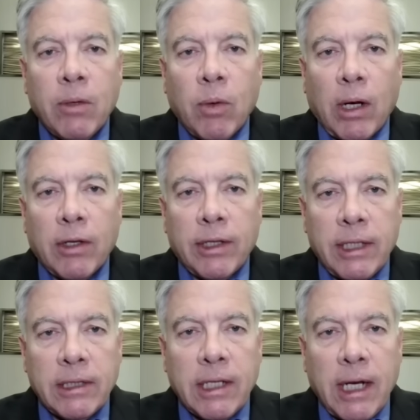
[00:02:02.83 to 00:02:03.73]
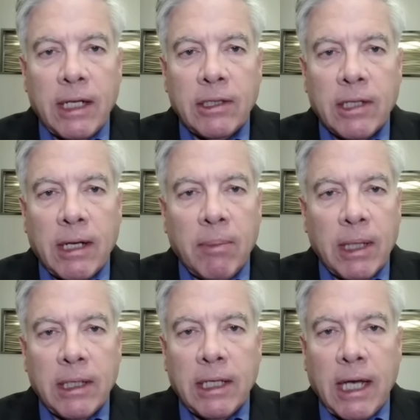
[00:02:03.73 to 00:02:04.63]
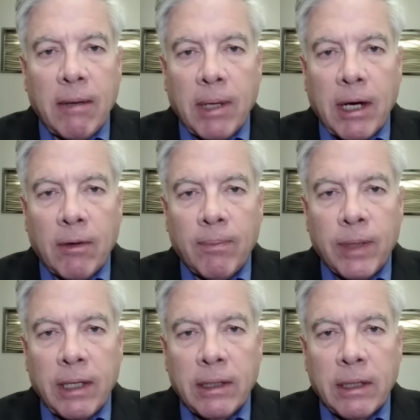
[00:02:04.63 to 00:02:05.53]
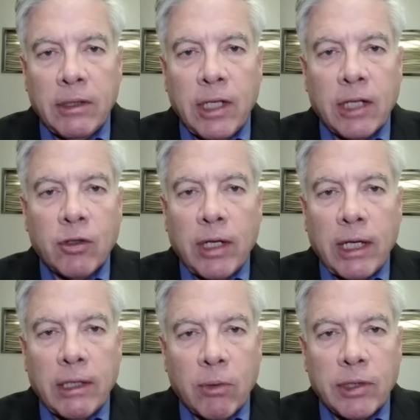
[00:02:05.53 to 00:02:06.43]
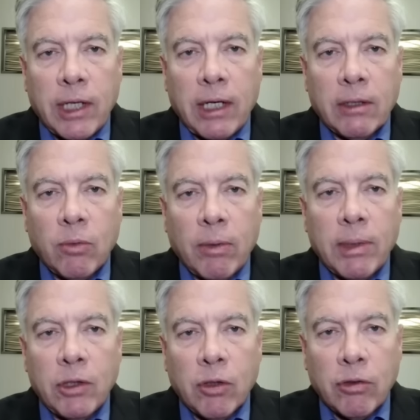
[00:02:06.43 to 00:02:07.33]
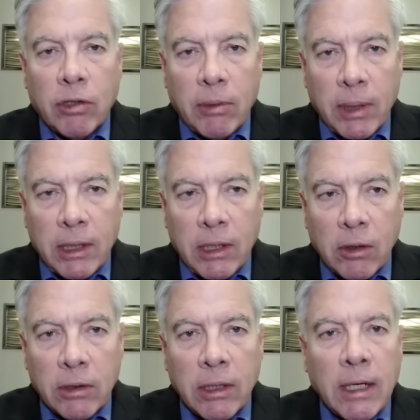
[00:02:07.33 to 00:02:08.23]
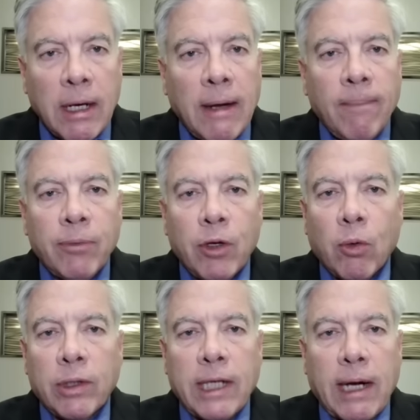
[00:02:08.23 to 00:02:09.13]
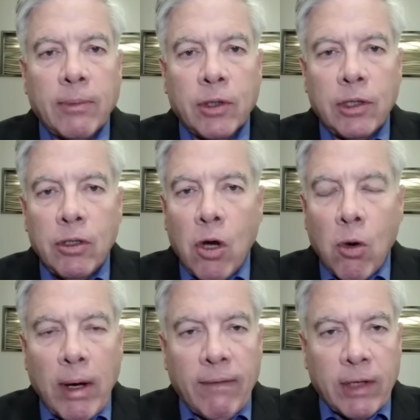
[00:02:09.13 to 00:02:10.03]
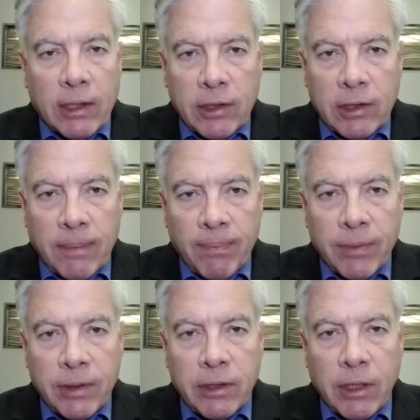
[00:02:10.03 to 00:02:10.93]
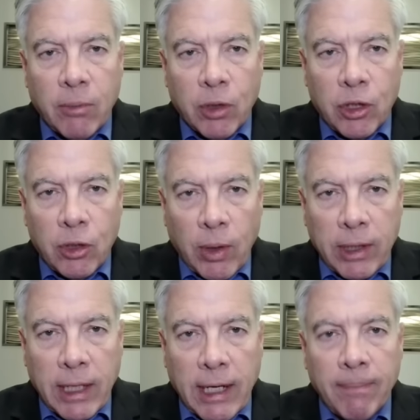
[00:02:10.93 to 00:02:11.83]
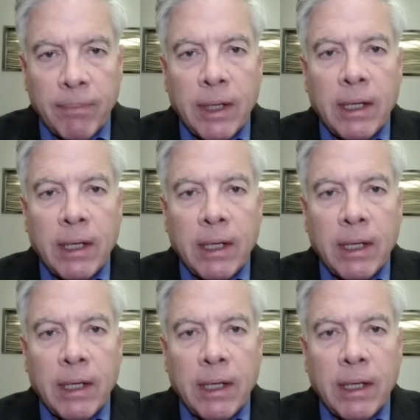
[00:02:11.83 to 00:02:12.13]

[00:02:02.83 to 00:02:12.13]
Well, in this case, they immediately came out, and yesterday they were saying that women and children have been killed. There was absolutely no evidence that were showing that.